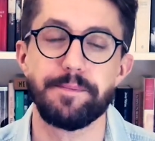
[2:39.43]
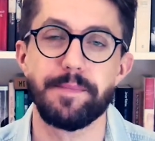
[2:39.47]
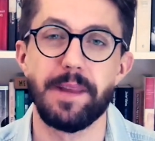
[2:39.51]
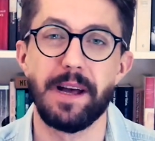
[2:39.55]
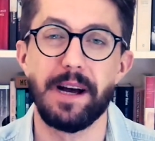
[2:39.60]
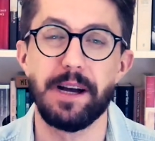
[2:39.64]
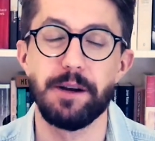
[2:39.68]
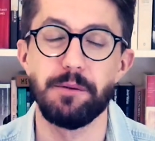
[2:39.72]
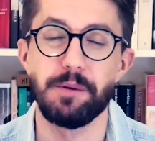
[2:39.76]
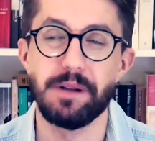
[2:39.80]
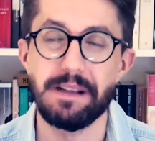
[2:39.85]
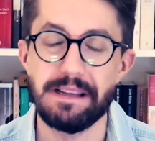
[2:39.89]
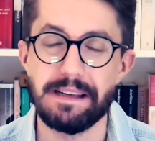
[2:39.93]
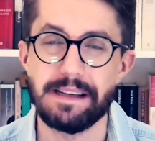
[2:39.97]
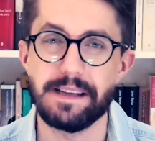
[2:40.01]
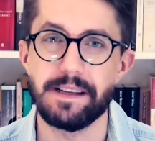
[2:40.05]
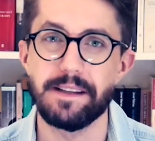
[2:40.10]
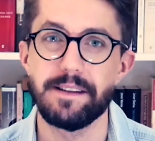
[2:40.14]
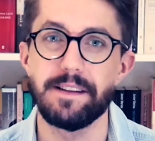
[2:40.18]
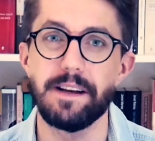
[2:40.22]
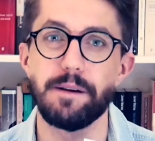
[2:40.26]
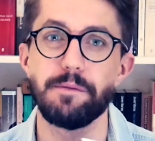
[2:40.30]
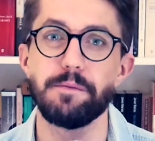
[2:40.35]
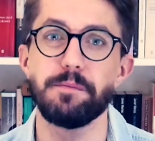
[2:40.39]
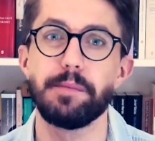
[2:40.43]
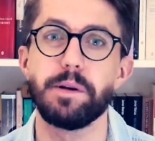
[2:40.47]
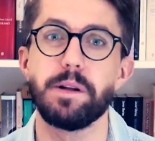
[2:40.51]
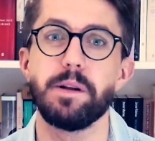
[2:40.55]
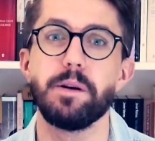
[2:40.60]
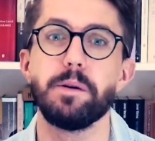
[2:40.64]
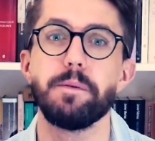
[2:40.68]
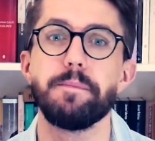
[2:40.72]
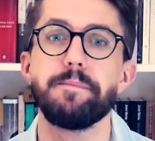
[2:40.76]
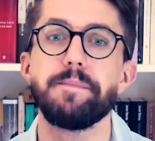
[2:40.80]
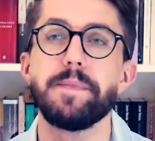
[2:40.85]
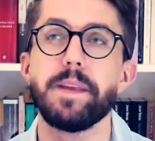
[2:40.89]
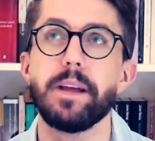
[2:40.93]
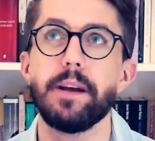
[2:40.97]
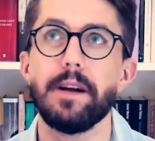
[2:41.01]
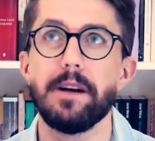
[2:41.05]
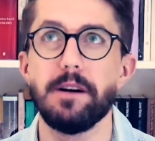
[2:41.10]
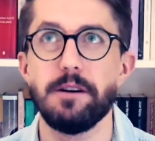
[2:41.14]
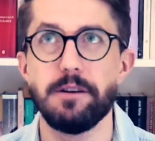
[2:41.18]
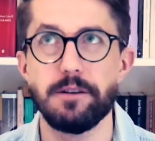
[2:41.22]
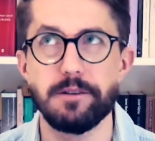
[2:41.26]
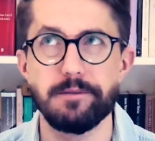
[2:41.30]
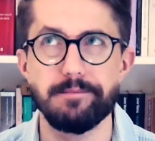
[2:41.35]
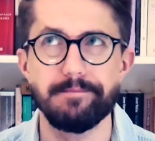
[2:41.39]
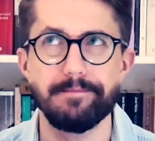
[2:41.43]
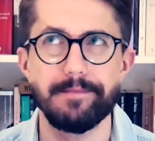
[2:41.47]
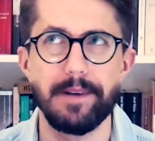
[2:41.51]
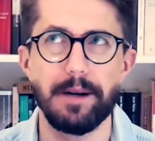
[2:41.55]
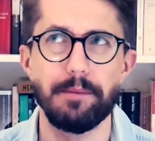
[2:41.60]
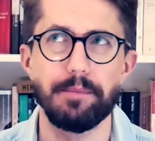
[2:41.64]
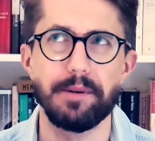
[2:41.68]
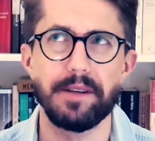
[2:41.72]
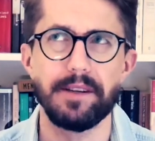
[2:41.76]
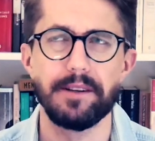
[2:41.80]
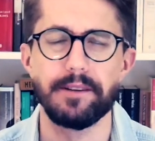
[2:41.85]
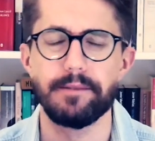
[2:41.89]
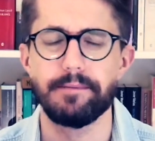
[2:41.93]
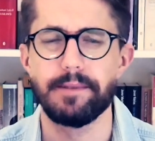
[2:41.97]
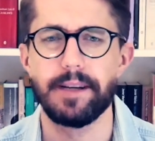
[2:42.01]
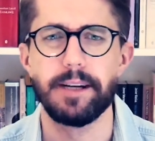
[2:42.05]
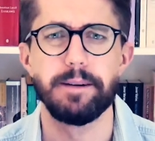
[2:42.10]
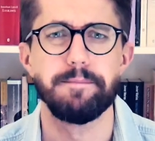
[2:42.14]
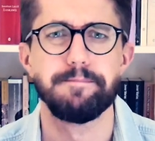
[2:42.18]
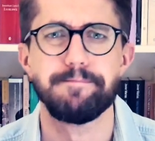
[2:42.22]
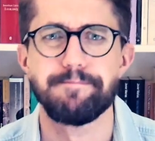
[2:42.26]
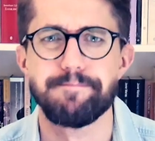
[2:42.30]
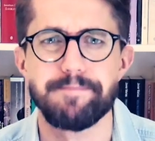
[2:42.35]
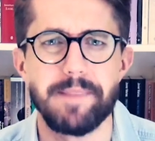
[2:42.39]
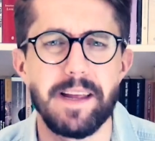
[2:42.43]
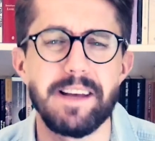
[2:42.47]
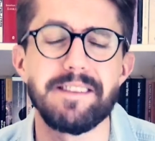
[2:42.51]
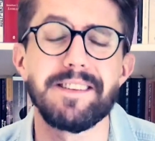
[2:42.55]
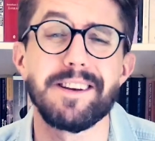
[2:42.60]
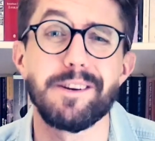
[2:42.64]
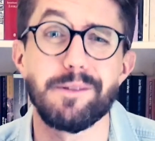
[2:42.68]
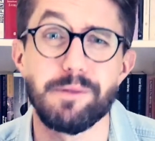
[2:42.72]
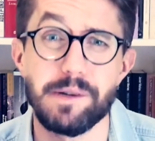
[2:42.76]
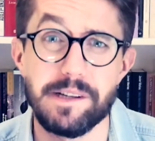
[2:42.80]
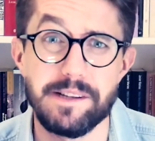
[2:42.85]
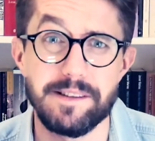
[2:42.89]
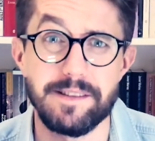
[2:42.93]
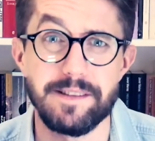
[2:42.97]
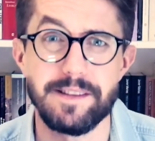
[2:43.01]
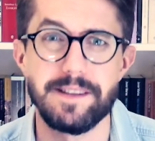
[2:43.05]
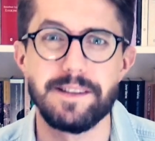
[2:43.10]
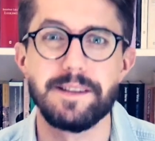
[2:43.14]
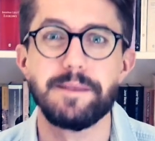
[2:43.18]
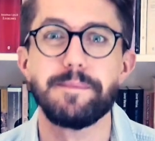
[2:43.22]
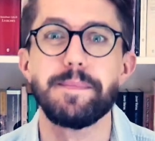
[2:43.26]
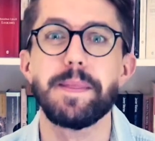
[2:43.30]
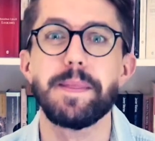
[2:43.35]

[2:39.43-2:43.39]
I will link it down below, or up here, yeah, as I already said.